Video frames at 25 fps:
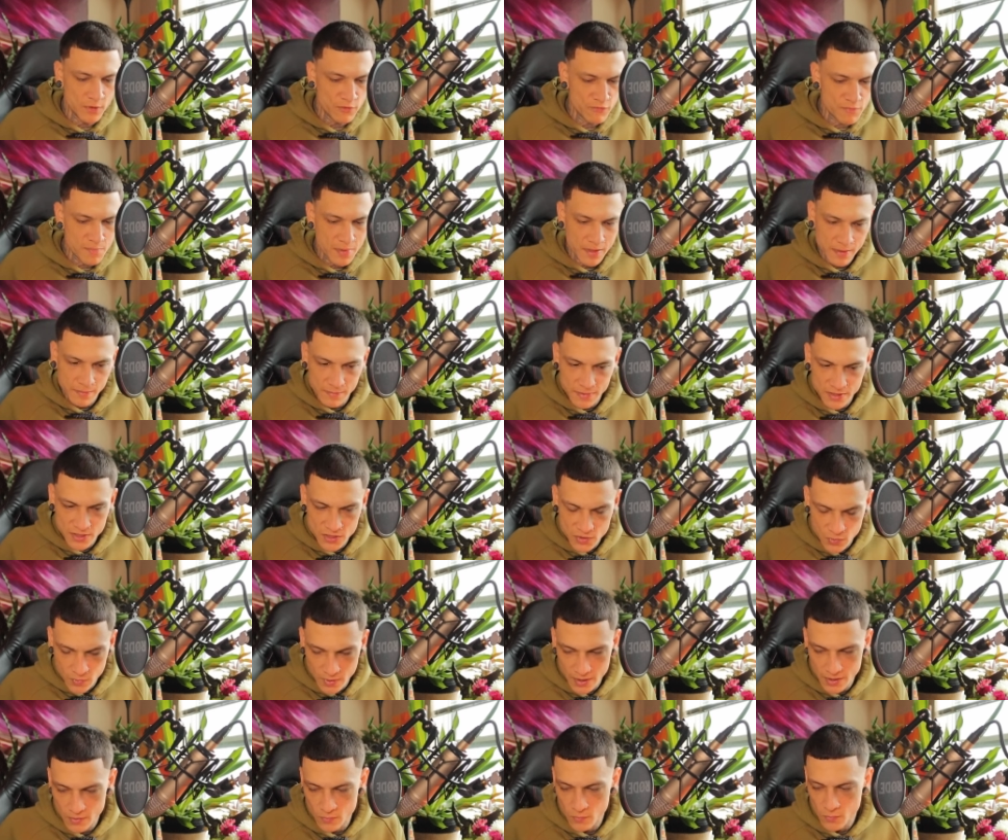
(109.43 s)
We've been
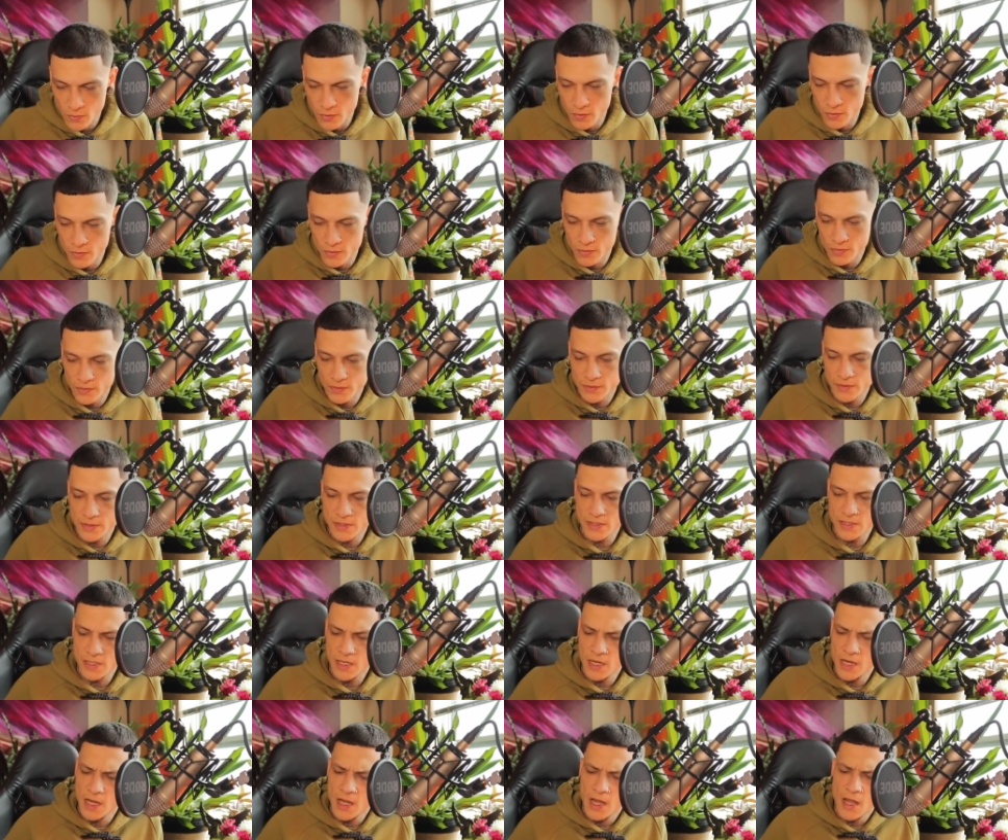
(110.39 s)
between worlds.